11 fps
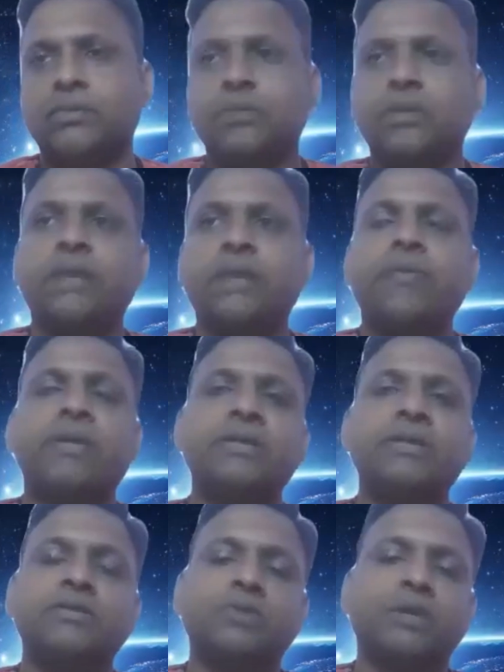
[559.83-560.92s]
Okay,
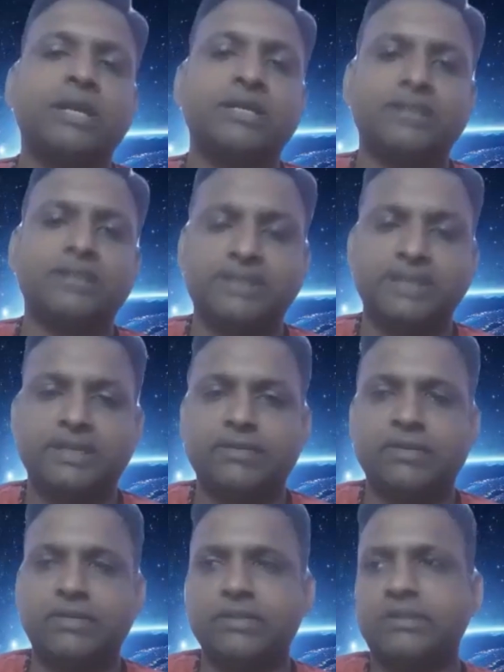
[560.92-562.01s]
because Guru transit is taking
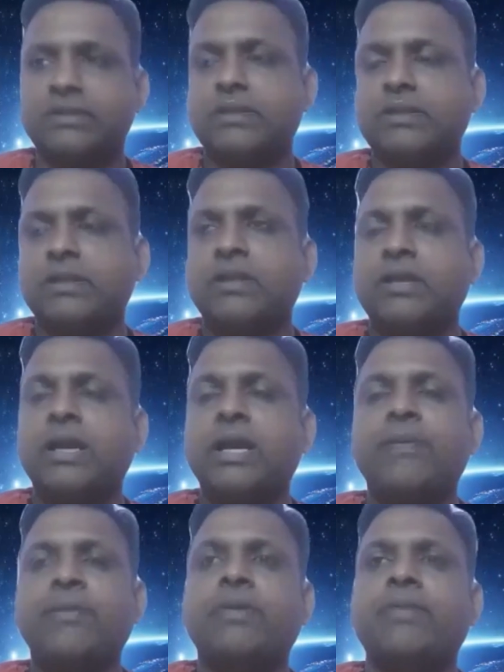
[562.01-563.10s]
place. I
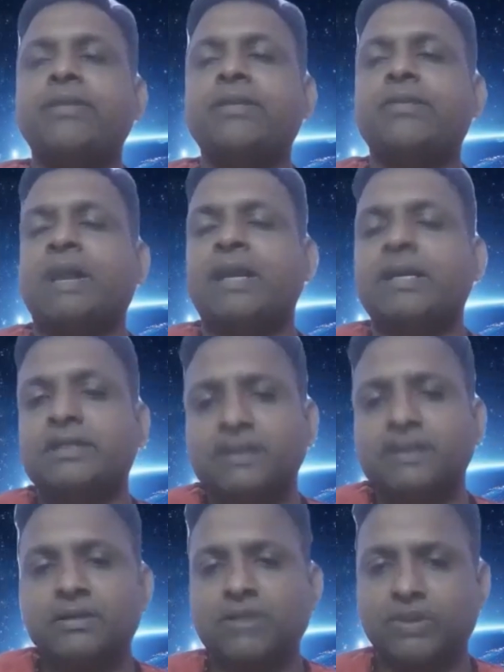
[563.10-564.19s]
am having a major planets
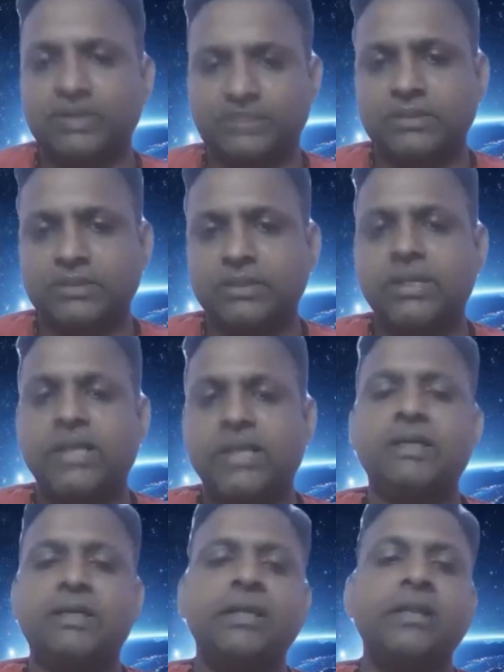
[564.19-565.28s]
in Taurus, like
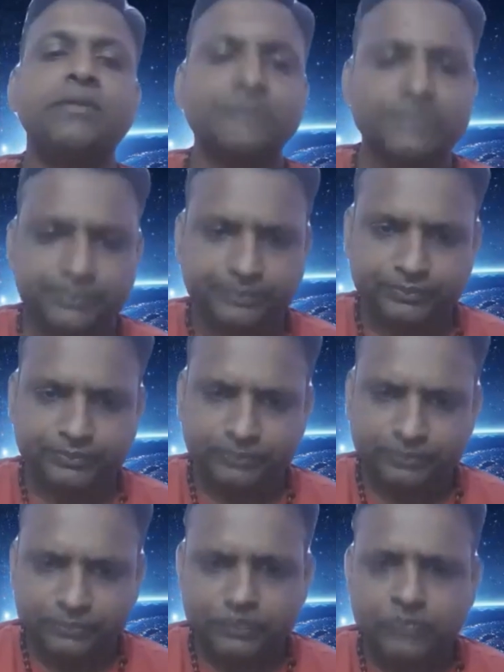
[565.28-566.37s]
that.
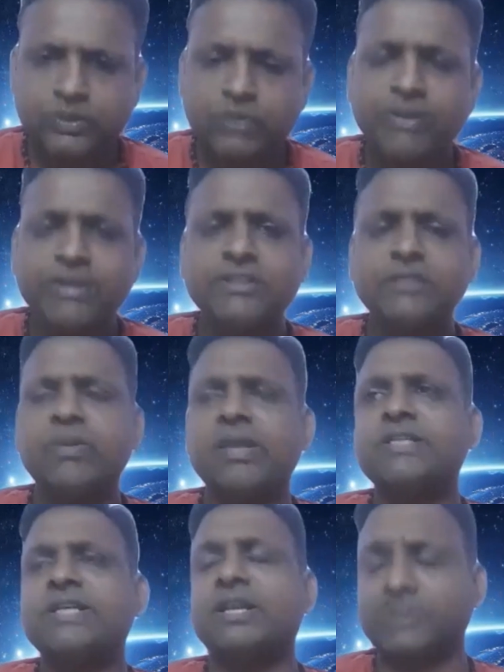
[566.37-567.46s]
Why Rishabha
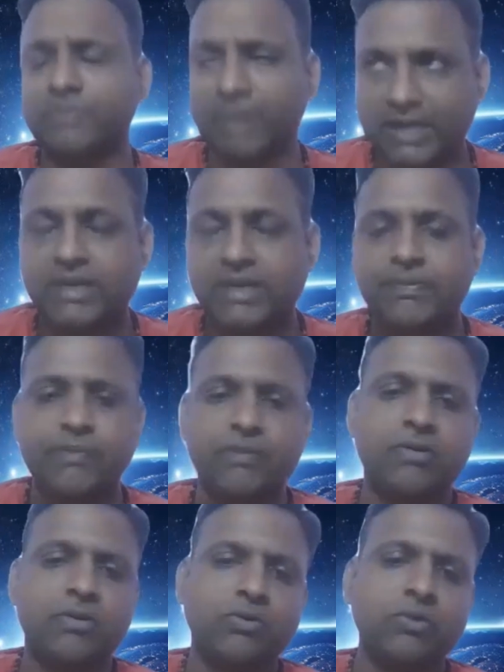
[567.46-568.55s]
Rashi or Rishabha Lagna people
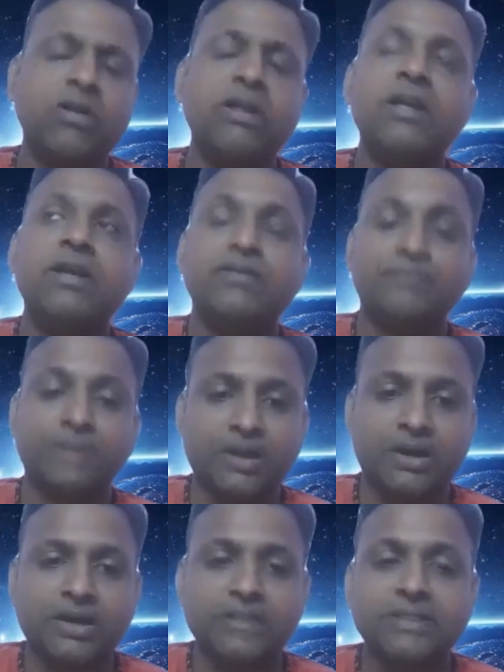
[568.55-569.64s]
will do?
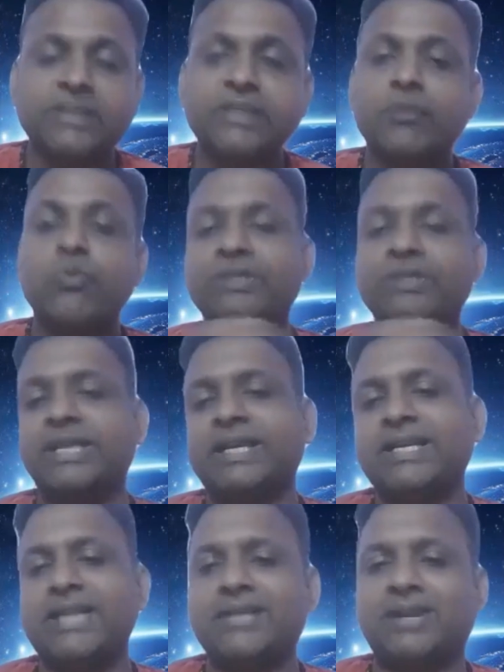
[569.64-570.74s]
Because here, who is
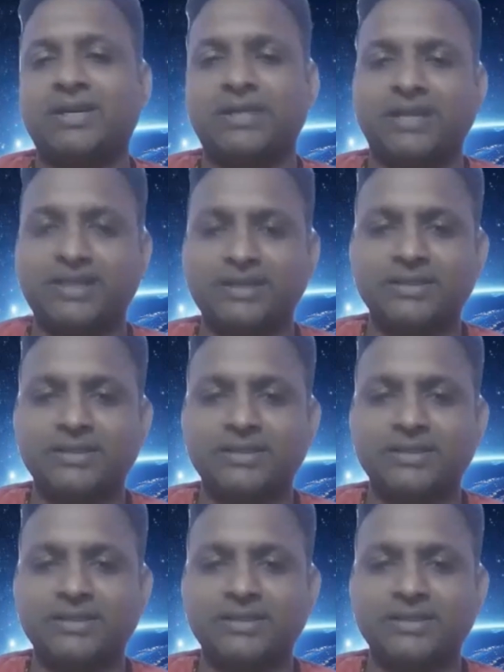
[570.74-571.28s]
getting exalted?